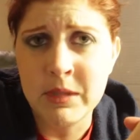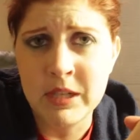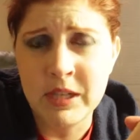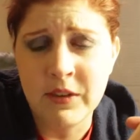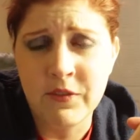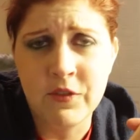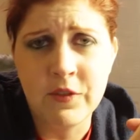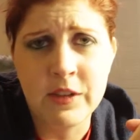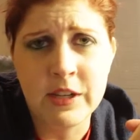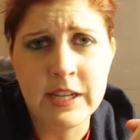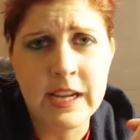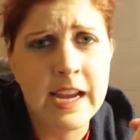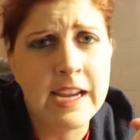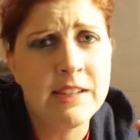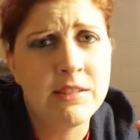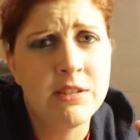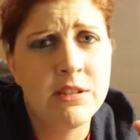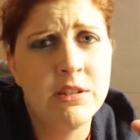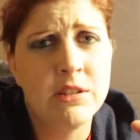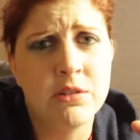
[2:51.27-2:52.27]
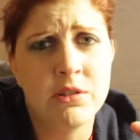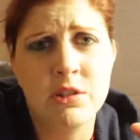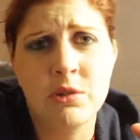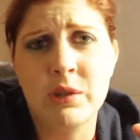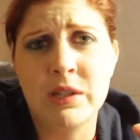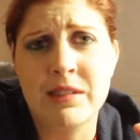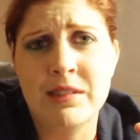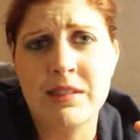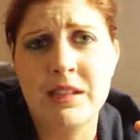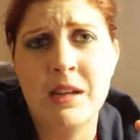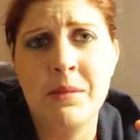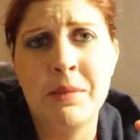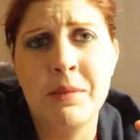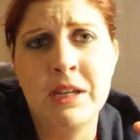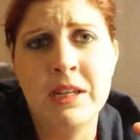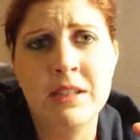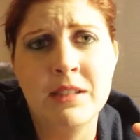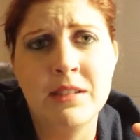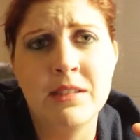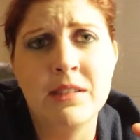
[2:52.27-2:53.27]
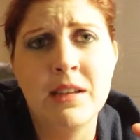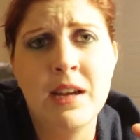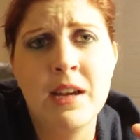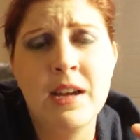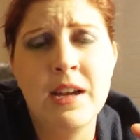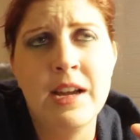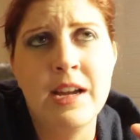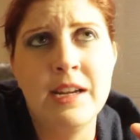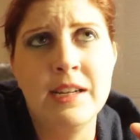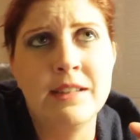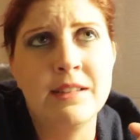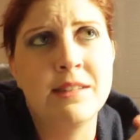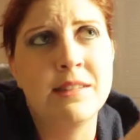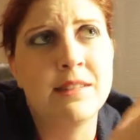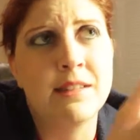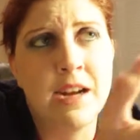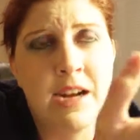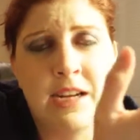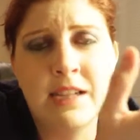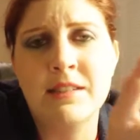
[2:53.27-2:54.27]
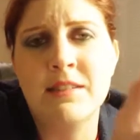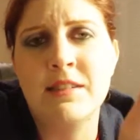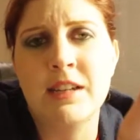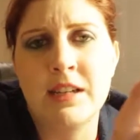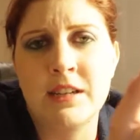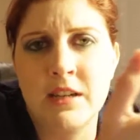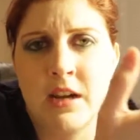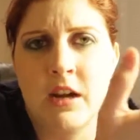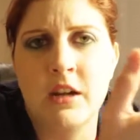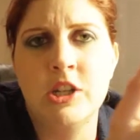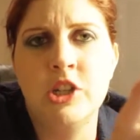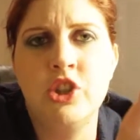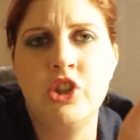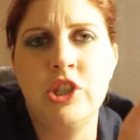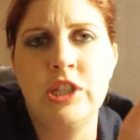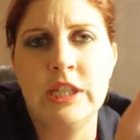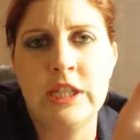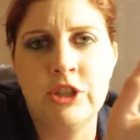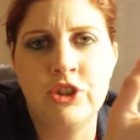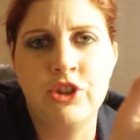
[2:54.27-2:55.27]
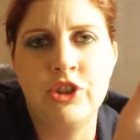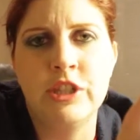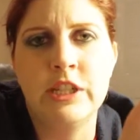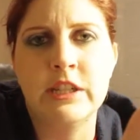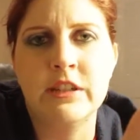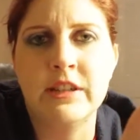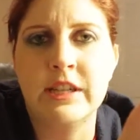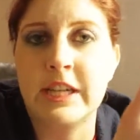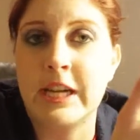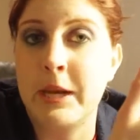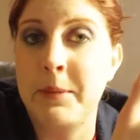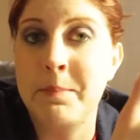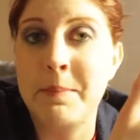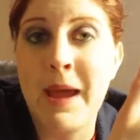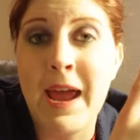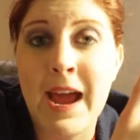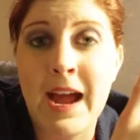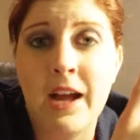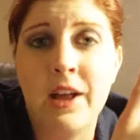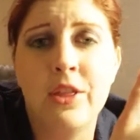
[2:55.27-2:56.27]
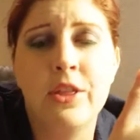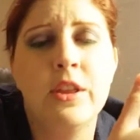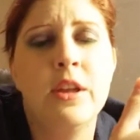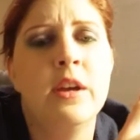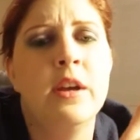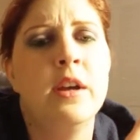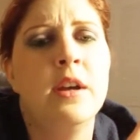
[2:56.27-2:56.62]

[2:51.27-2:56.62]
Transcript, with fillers: And in case you don't know what STEM is, it's science, technology, engineering, and math.